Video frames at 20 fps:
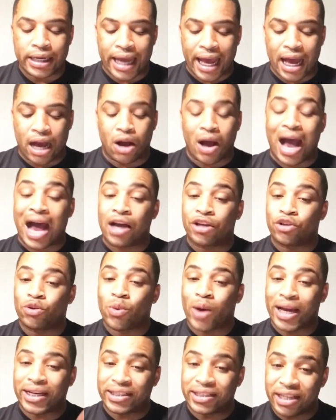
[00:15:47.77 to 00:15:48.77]
Now, how
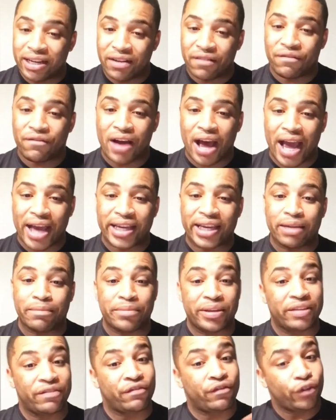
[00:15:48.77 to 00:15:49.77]
you identify
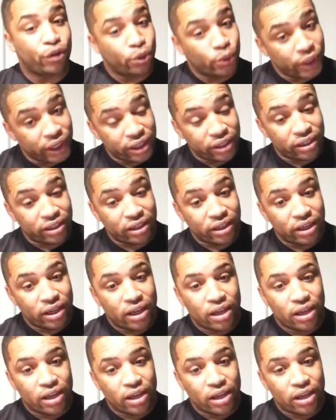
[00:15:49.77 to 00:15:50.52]
can be fluid.